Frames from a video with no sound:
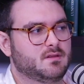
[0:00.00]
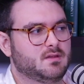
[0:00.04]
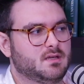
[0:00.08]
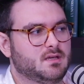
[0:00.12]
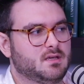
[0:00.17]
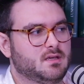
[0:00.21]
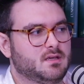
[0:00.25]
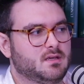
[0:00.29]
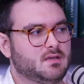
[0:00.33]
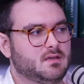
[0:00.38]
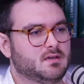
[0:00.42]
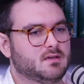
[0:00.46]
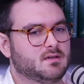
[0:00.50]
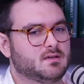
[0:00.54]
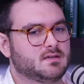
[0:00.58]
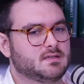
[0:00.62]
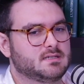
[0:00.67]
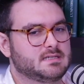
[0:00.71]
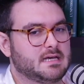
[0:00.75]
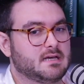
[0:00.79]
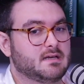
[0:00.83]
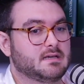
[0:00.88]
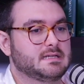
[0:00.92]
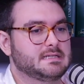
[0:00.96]
the
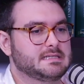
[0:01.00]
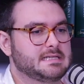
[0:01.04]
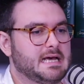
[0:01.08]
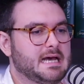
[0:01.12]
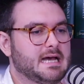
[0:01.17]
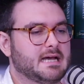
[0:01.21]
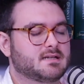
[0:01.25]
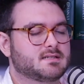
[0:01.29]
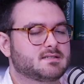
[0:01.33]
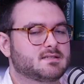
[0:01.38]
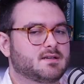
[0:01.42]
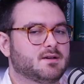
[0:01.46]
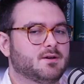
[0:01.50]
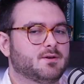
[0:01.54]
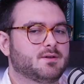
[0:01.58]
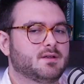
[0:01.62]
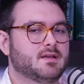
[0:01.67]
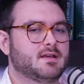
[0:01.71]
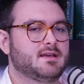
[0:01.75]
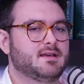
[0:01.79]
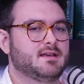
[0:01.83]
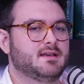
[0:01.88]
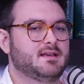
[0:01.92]
Italian tax code